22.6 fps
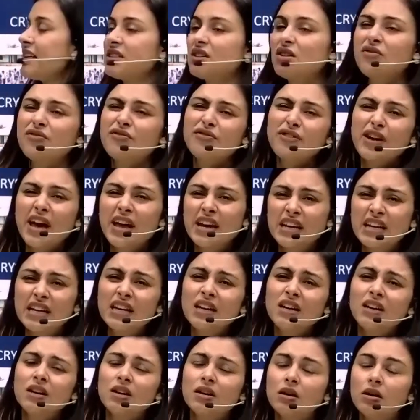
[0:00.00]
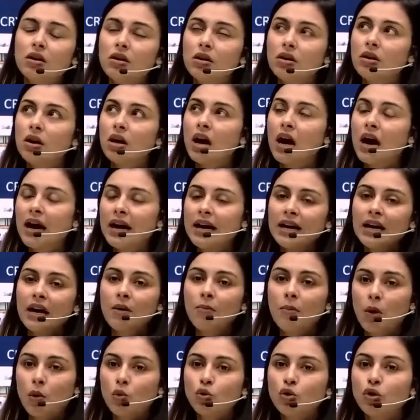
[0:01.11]
a very high
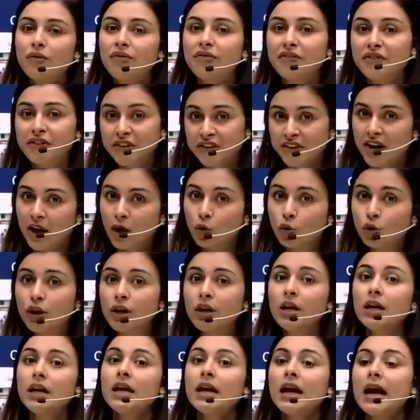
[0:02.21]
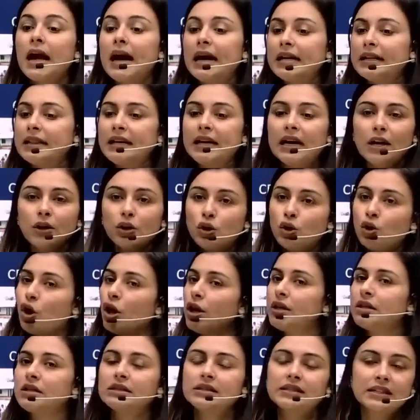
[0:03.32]
amount of crowd, and they are
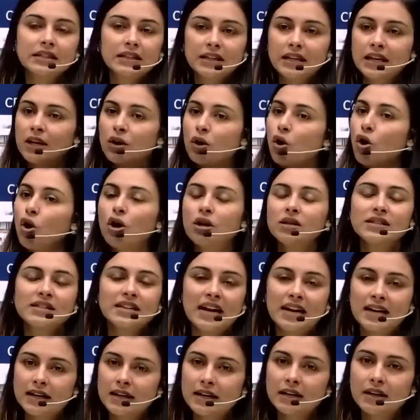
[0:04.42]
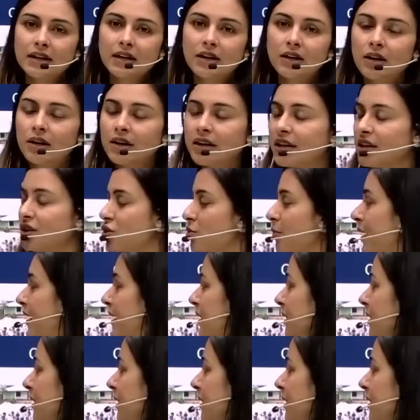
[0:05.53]
not sitting or standing in an arrangement.